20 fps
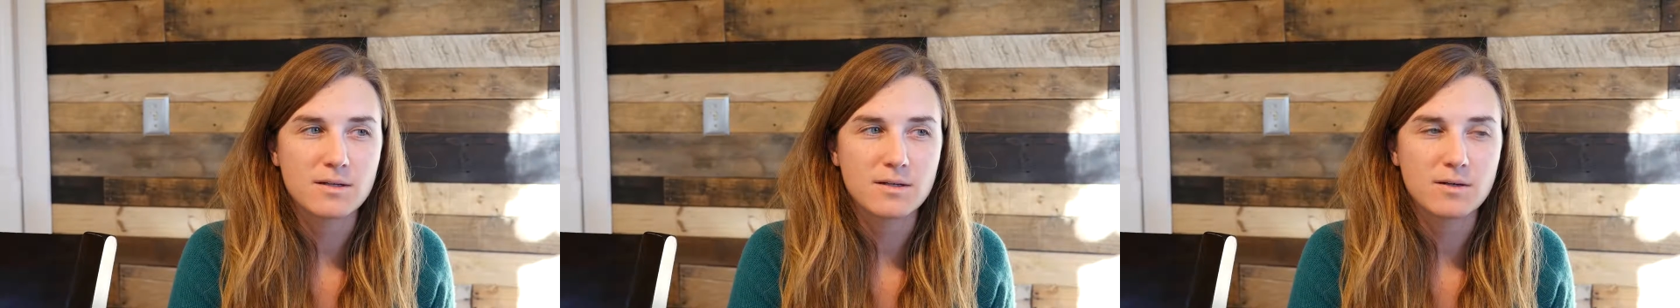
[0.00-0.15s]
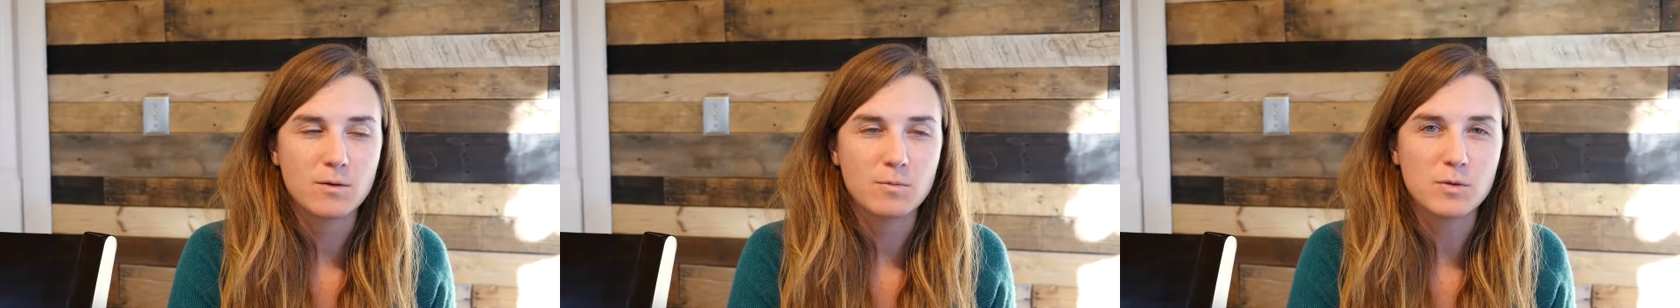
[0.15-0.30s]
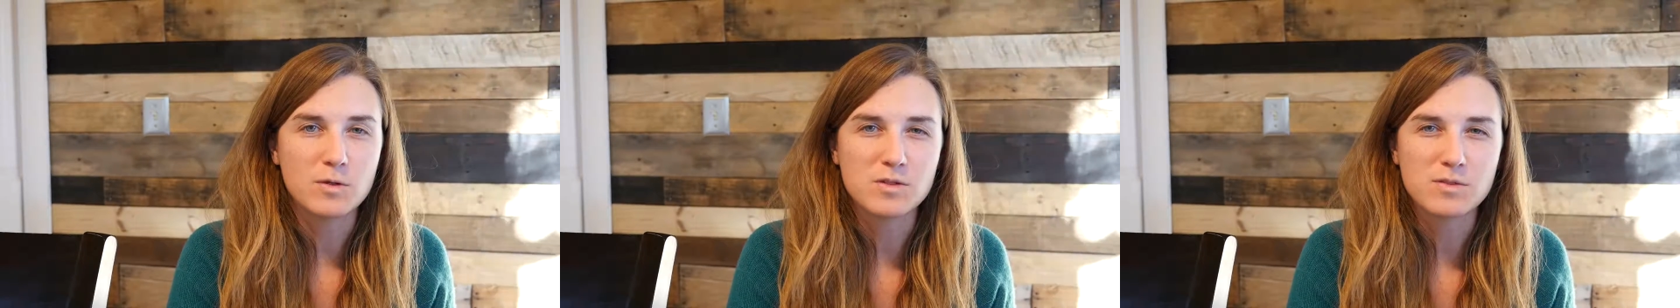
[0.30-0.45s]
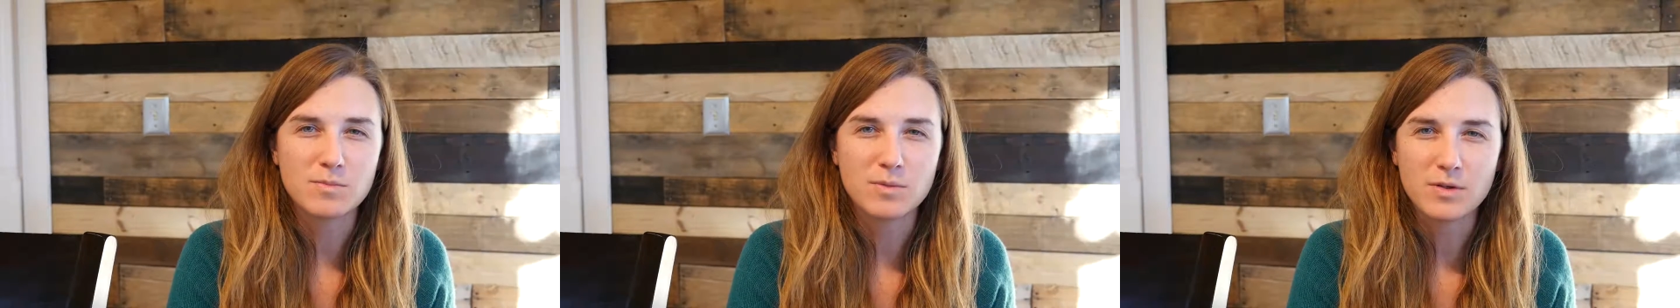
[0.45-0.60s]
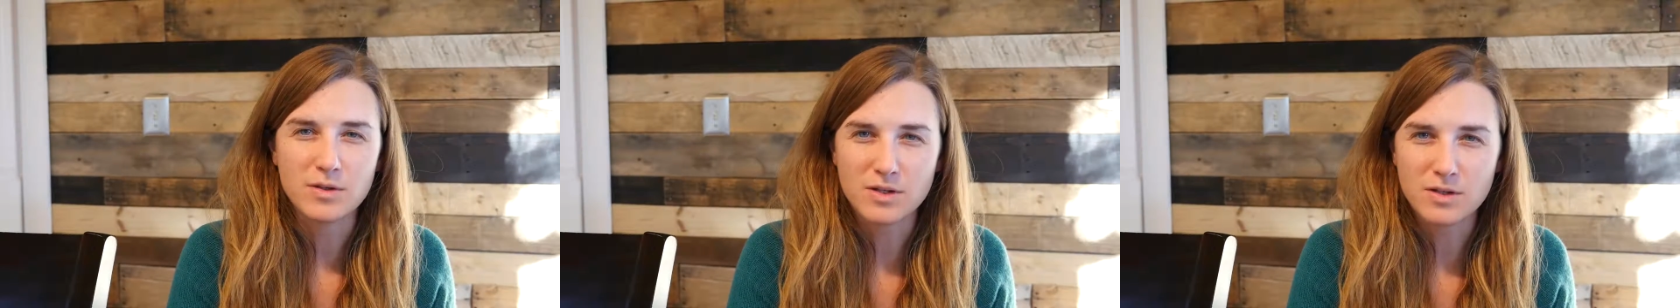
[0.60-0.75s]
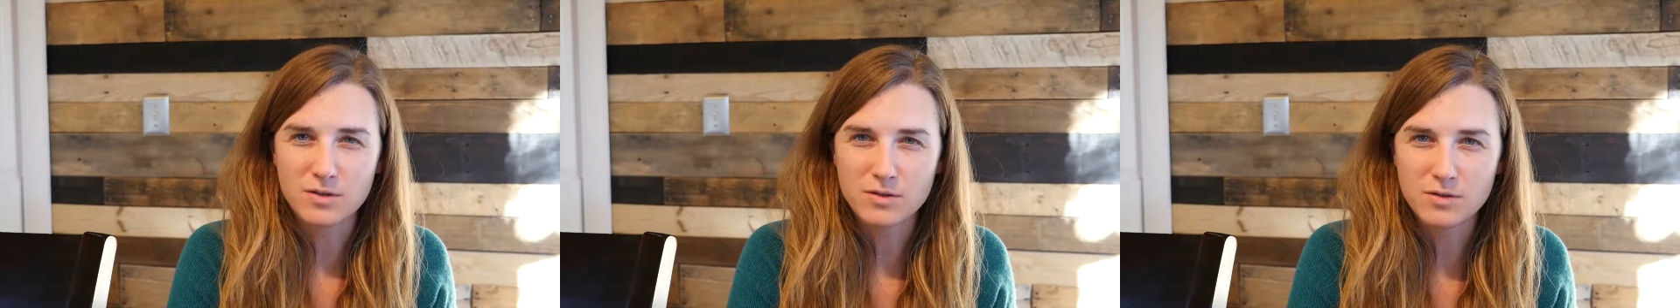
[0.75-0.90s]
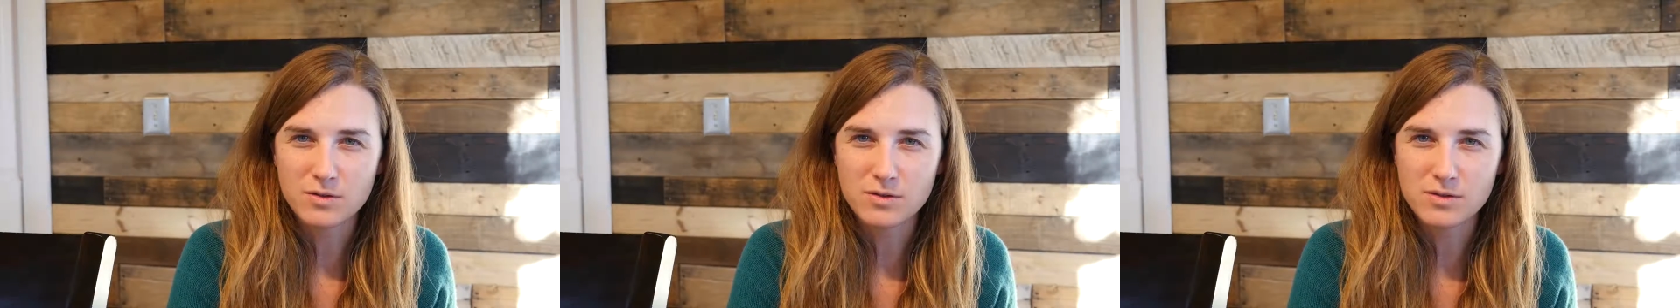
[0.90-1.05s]
almost
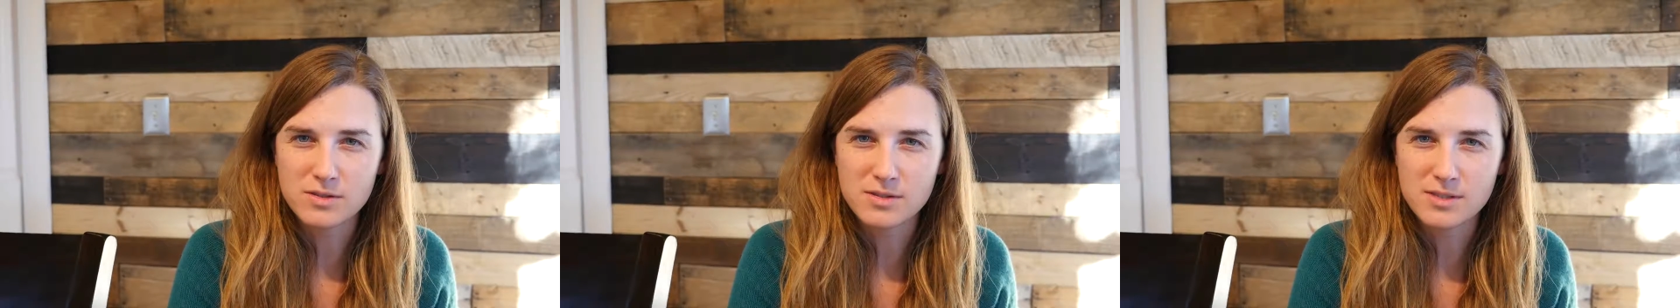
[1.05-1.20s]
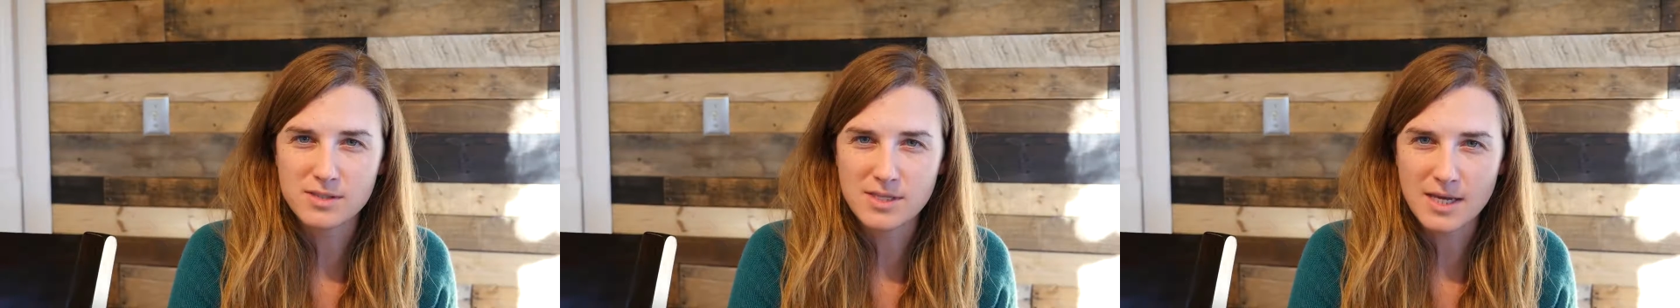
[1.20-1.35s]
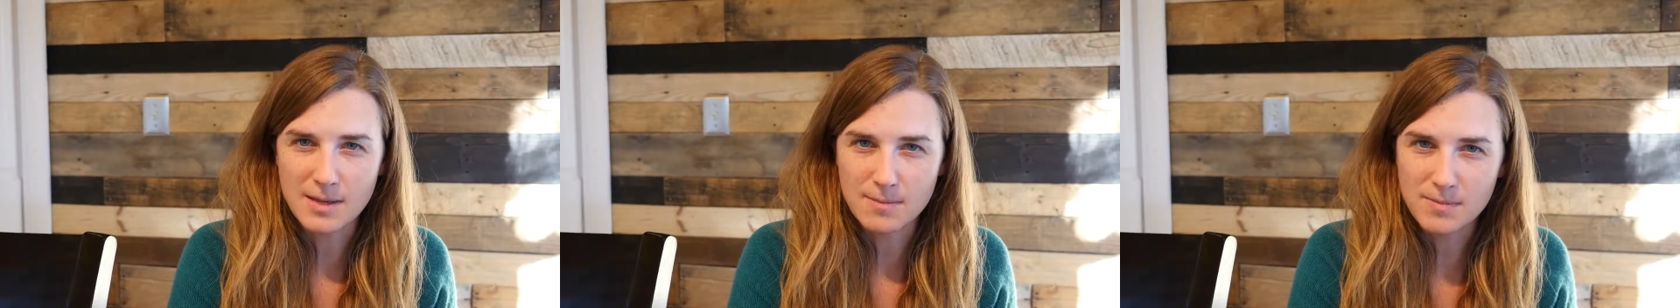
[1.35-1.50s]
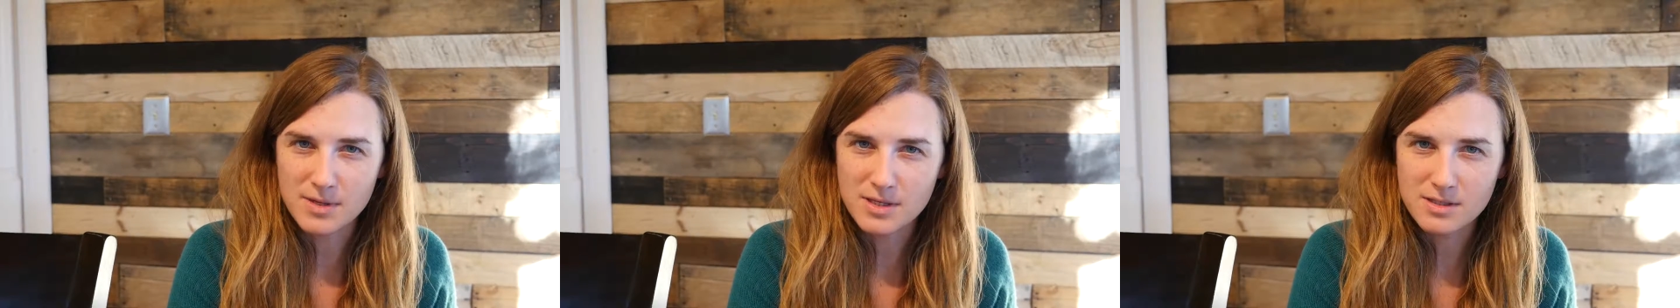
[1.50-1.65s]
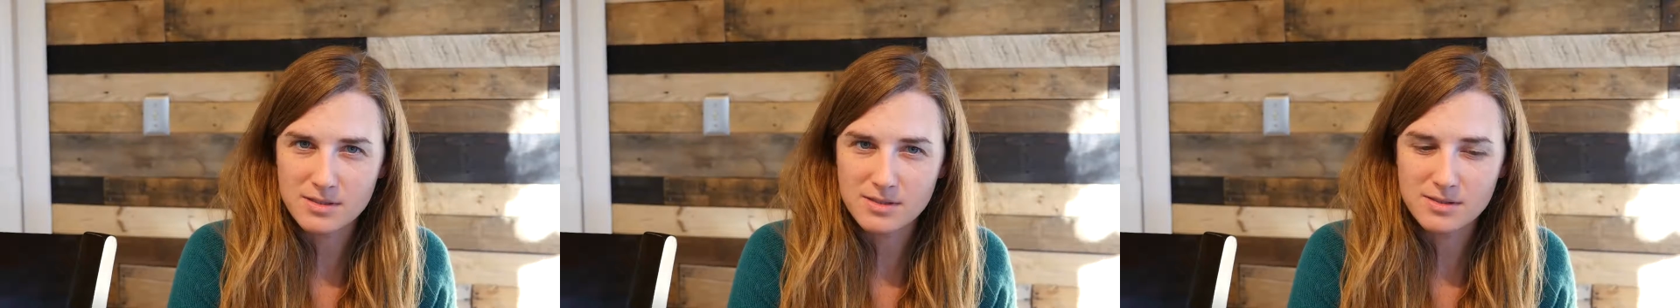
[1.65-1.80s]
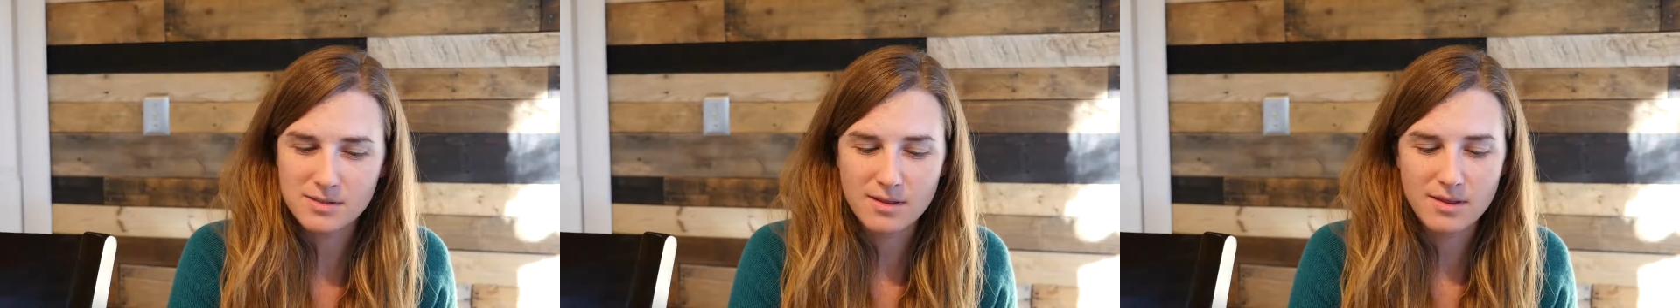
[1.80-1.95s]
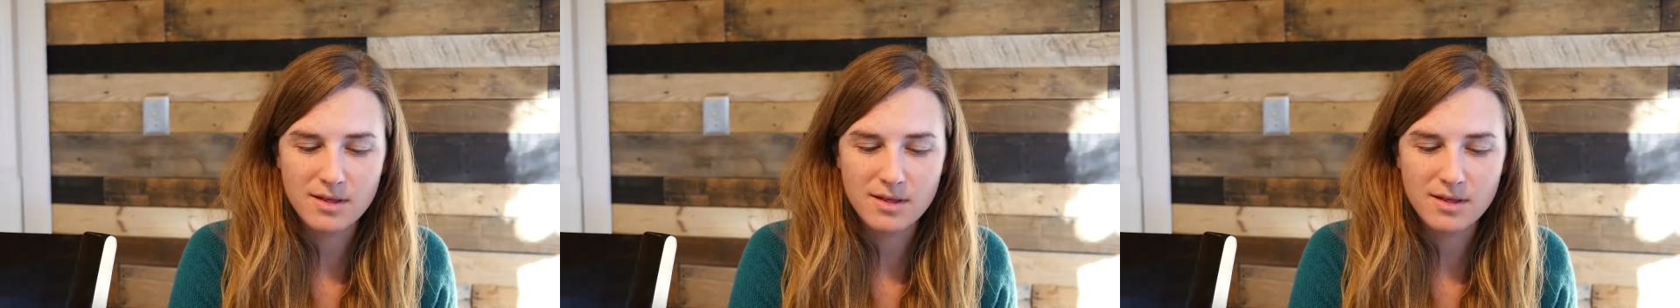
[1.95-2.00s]
political statements